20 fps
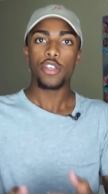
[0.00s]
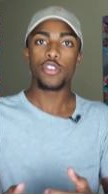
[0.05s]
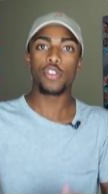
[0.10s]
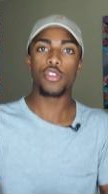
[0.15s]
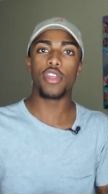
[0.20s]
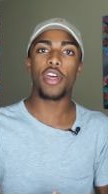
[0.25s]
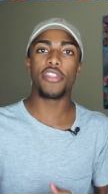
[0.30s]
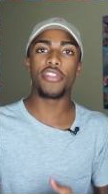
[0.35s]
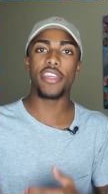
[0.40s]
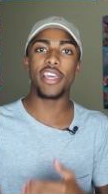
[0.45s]

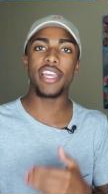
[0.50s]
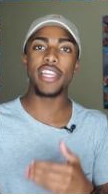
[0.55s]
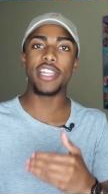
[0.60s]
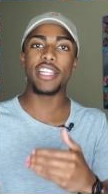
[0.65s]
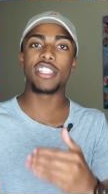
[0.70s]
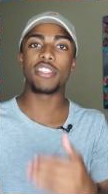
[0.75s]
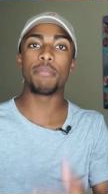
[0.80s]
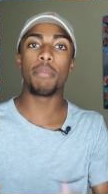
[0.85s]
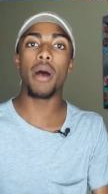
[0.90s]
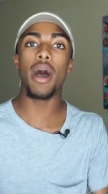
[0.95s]
so that
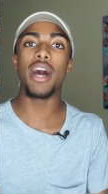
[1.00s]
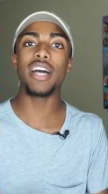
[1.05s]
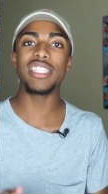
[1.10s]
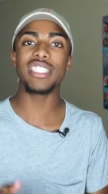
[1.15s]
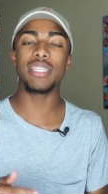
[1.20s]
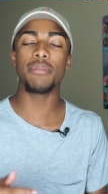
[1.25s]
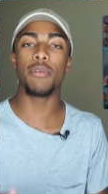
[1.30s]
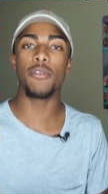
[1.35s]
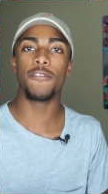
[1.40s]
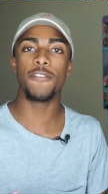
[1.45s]
then it's
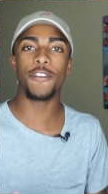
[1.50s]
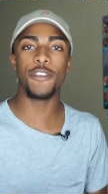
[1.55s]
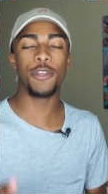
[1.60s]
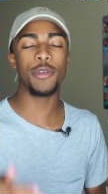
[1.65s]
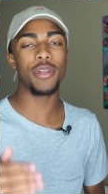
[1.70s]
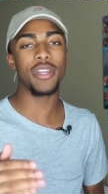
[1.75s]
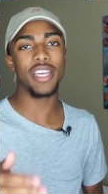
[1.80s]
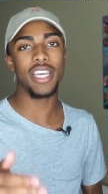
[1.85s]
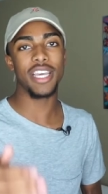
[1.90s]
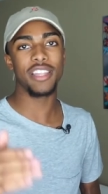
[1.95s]
possible for
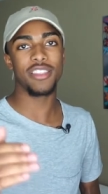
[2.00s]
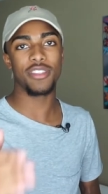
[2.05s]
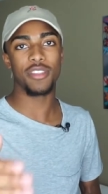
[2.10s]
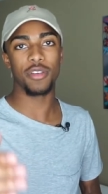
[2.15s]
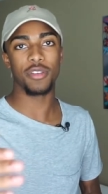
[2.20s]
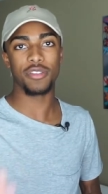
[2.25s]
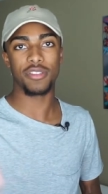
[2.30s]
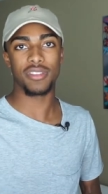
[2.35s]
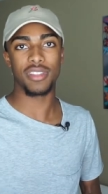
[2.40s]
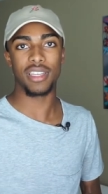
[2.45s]
you to hit
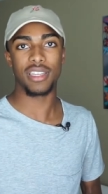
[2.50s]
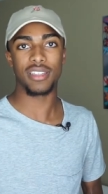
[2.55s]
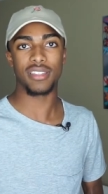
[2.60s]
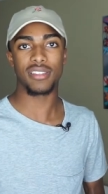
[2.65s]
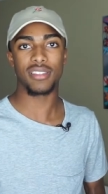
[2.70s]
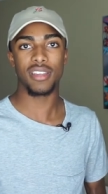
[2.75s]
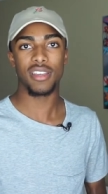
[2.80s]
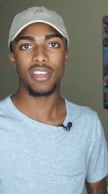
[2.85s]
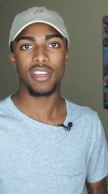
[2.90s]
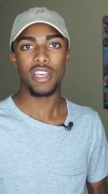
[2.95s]
those
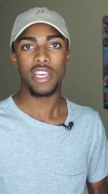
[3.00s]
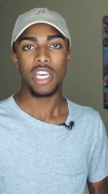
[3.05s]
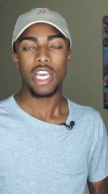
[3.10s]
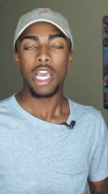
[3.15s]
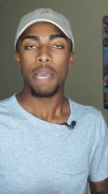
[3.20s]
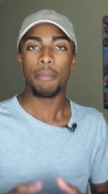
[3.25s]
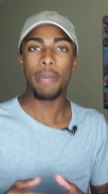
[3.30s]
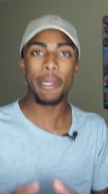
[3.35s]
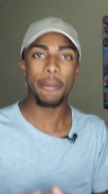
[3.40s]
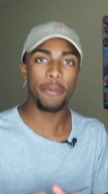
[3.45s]

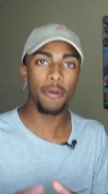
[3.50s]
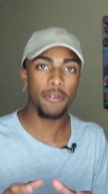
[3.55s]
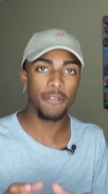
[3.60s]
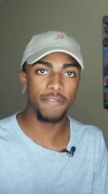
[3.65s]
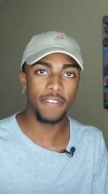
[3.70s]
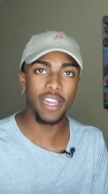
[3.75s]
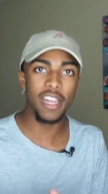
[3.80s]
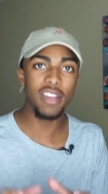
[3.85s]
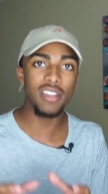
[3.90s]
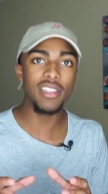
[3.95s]
things. People
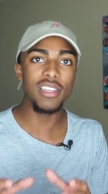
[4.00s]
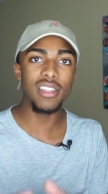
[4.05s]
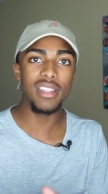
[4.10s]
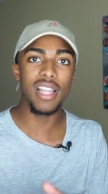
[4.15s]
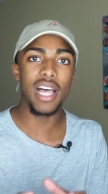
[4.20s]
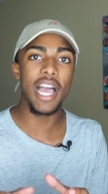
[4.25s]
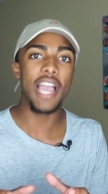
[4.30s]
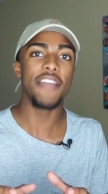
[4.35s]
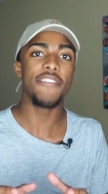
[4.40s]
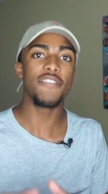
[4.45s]
fail
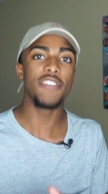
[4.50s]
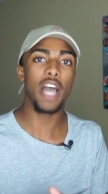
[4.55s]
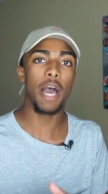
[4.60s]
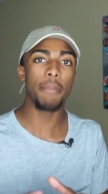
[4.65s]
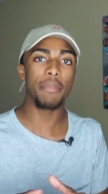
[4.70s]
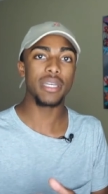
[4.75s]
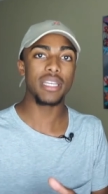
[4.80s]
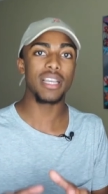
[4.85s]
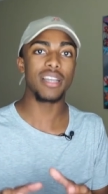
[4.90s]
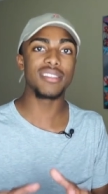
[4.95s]
in life
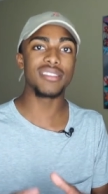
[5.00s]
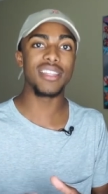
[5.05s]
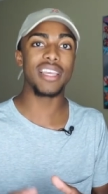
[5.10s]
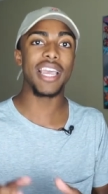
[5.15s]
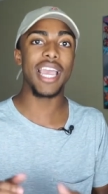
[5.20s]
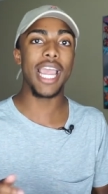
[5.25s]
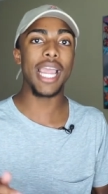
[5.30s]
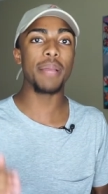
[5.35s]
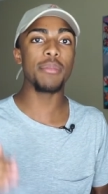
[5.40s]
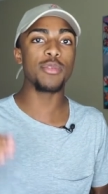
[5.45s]
not because
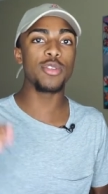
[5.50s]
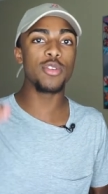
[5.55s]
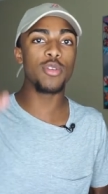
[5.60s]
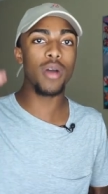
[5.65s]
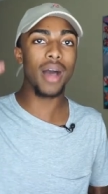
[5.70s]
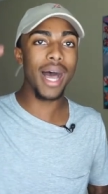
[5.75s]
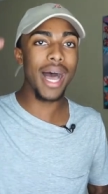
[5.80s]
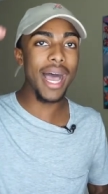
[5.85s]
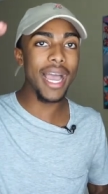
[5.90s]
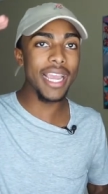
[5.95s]
they aim
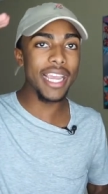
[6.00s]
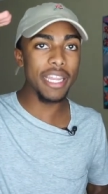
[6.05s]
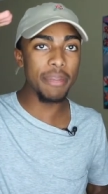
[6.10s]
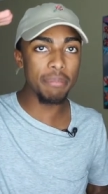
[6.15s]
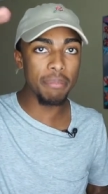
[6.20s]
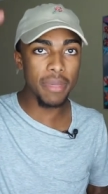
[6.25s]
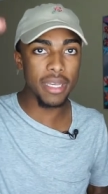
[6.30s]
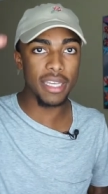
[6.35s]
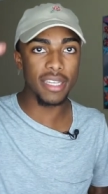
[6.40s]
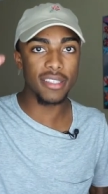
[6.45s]
too high
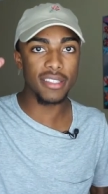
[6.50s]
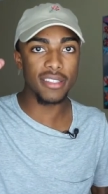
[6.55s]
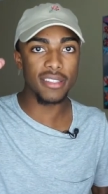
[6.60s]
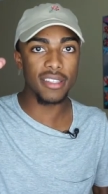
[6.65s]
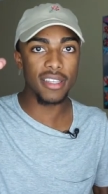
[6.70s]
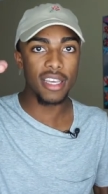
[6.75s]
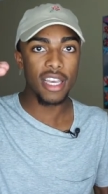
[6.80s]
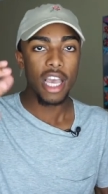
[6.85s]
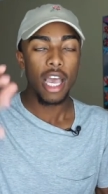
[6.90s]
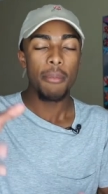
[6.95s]
and
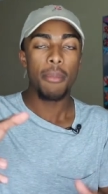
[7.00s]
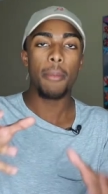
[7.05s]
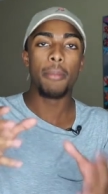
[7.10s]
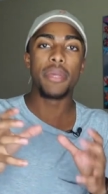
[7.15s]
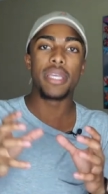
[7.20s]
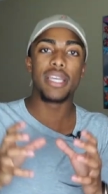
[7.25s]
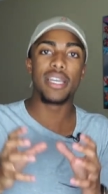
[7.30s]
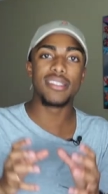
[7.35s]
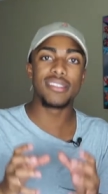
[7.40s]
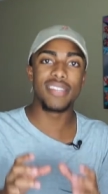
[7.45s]
miss, but
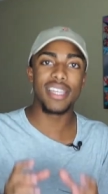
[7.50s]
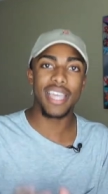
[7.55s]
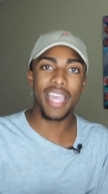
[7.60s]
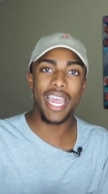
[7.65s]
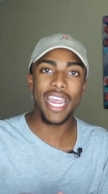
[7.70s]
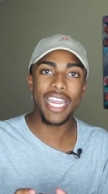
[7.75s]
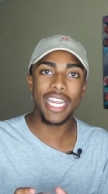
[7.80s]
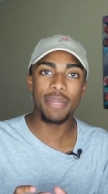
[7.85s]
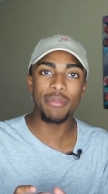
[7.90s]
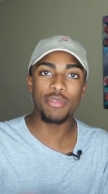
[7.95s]
because
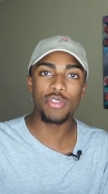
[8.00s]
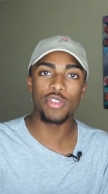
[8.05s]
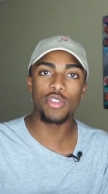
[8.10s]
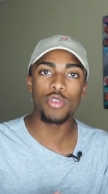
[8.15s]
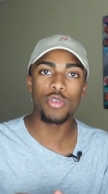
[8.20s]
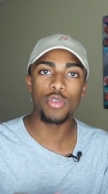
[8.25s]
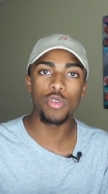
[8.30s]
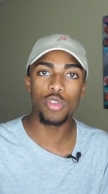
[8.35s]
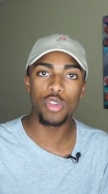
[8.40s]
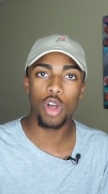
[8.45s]
they aim
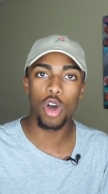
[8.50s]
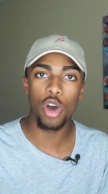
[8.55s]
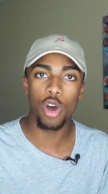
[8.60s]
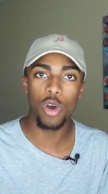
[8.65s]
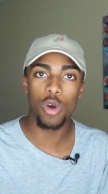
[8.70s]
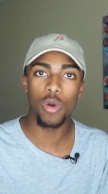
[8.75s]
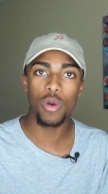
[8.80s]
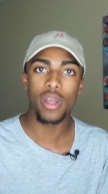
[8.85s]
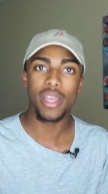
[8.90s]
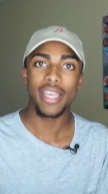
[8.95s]
too
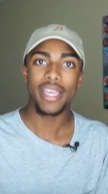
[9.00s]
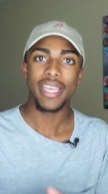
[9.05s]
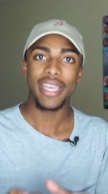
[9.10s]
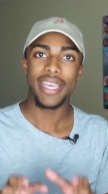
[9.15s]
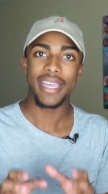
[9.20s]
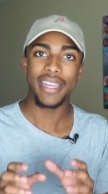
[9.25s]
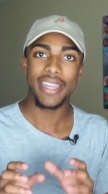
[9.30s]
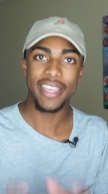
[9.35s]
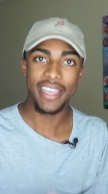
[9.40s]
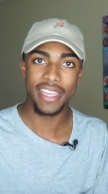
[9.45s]

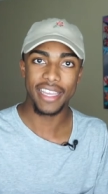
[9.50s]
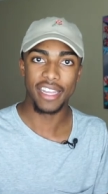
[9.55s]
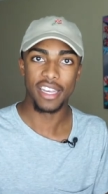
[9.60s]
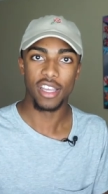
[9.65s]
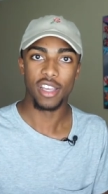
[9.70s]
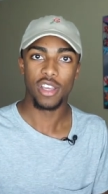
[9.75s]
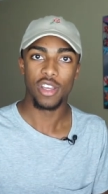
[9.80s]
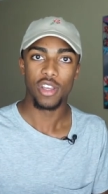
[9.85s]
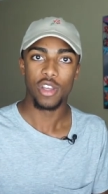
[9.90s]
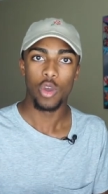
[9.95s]
low and hit.
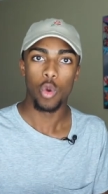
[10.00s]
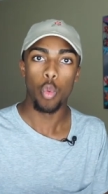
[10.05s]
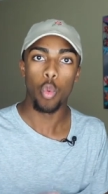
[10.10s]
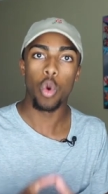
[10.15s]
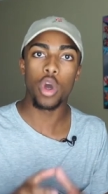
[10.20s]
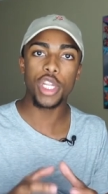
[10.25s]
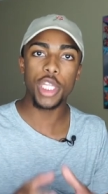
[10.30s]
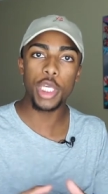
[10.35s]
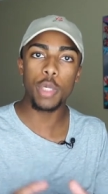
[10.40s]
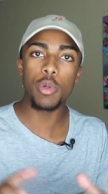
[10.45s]

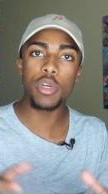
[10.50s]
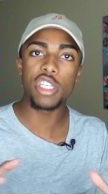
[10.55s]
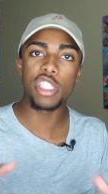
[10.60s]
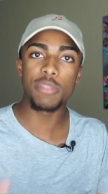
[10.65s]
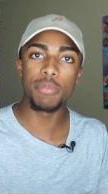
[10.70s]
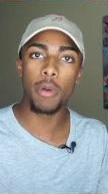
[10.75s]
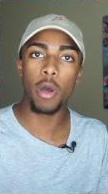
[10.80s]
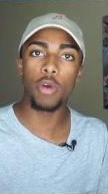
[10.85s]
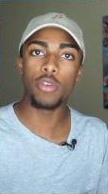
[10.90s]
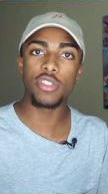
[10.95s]
What are you
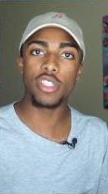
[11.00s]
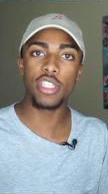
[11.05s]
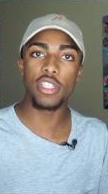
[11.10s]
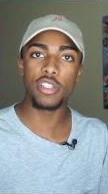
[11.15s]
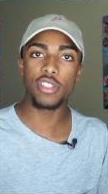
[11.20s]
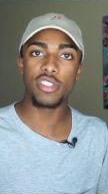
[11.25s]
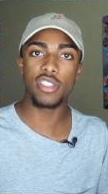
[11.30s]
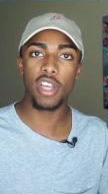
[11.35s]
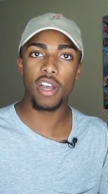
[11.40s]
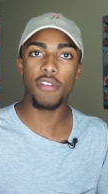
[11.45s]
exposing
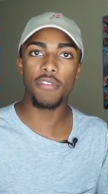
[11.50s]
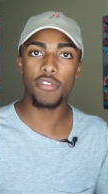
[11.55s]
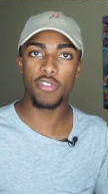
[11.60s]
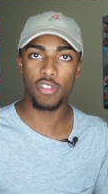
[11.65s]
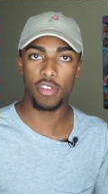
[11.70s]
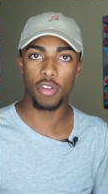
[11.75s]
yourself